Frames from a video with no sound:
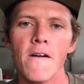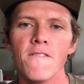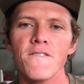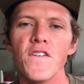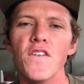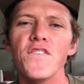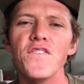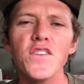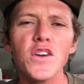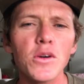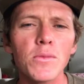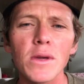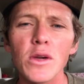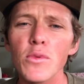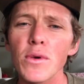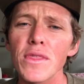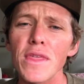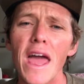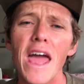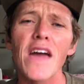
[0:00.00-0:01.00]
Fulfill me
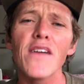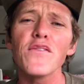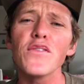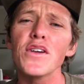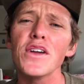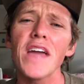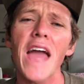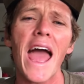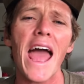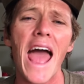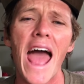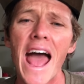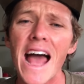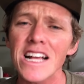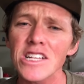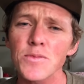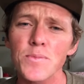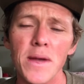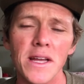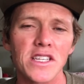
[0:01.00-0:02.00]
with every
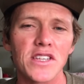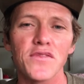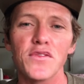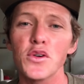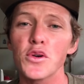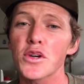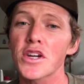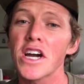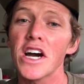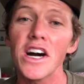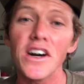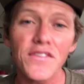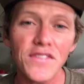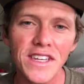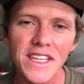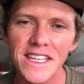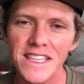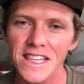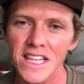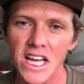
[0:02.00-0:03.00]
aspect of your
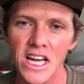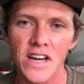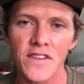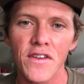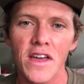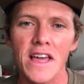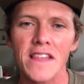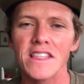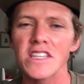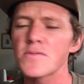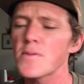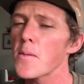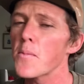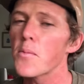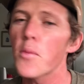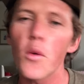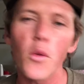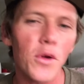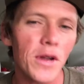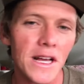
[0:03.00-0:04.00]
covenant love that's been
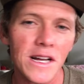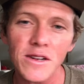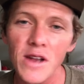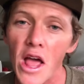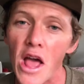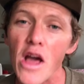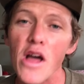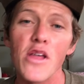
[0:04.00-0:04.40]
poured out